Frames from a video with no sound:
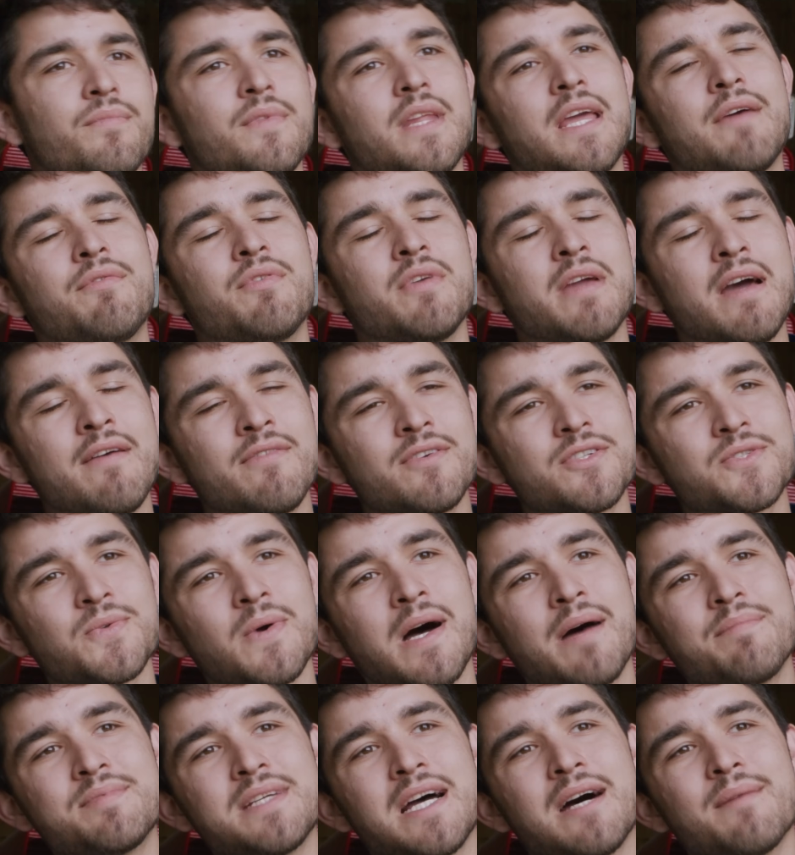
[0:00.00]
If you ever
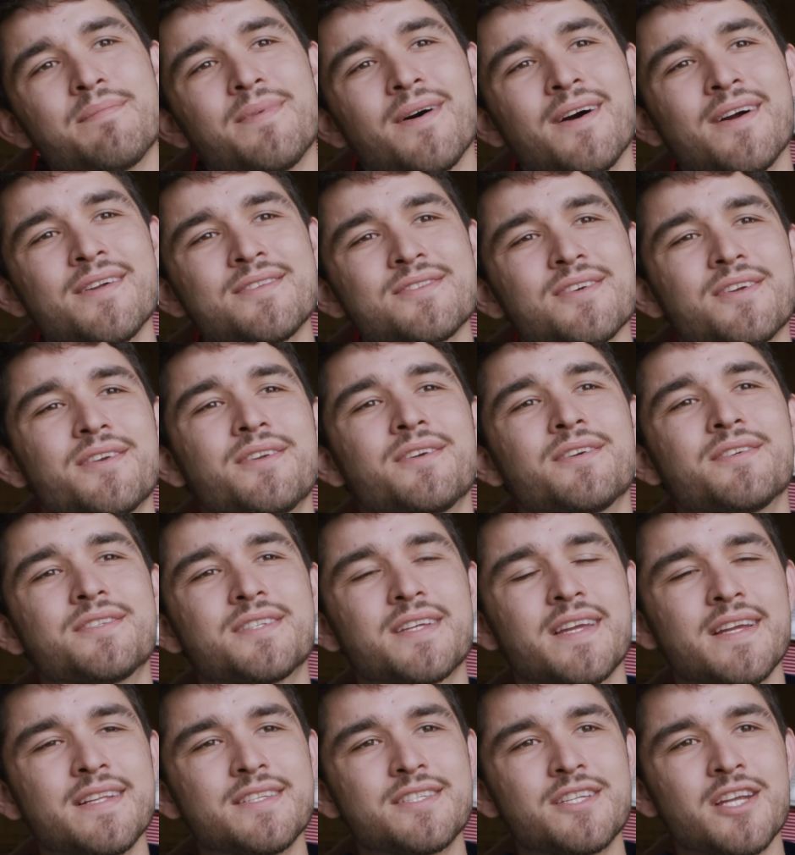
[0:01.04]
swapped out parts on your
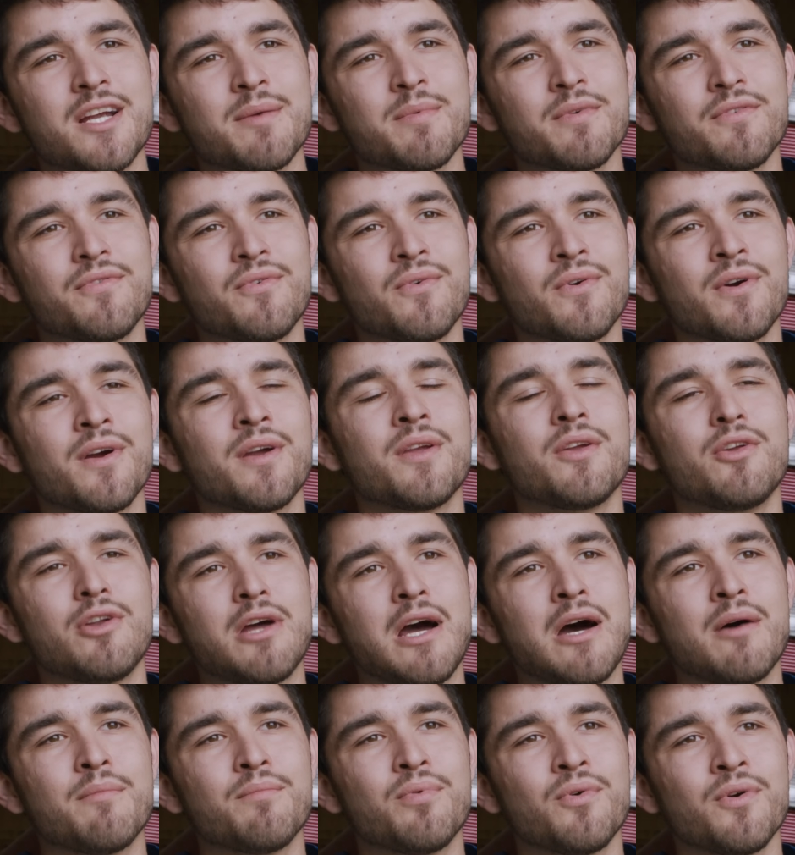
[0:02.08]
skid steer before, you know
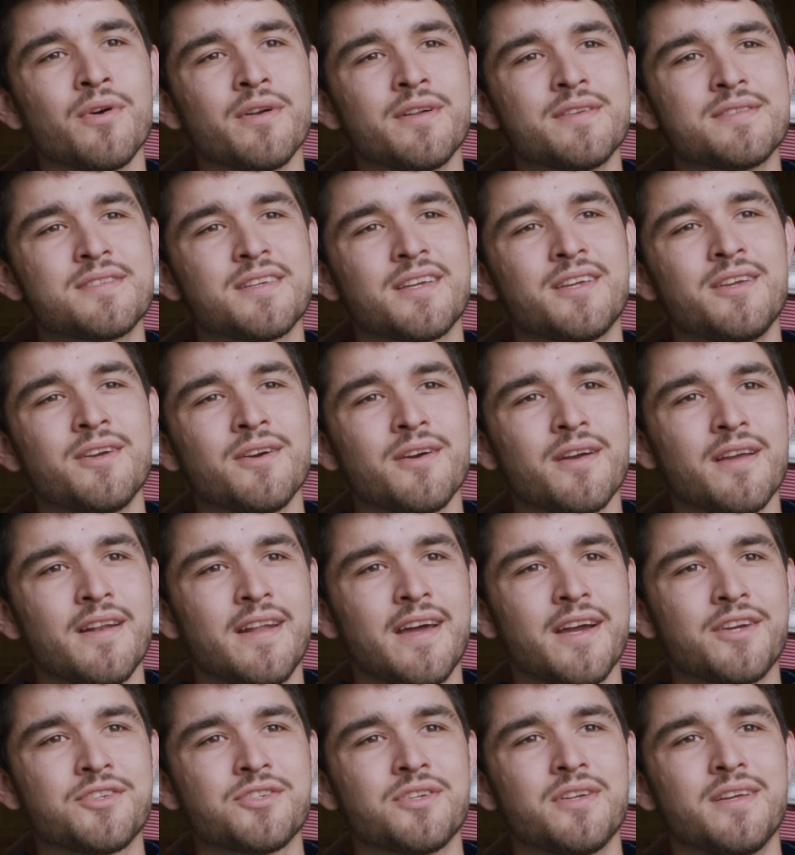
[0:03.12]
how important a secure
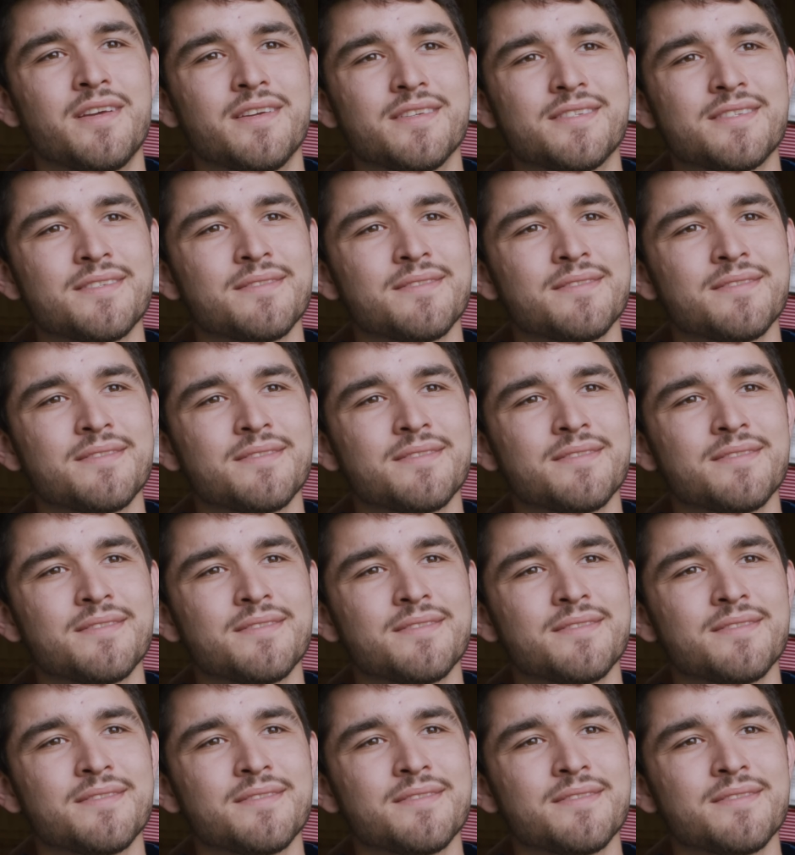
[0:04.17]
connection is.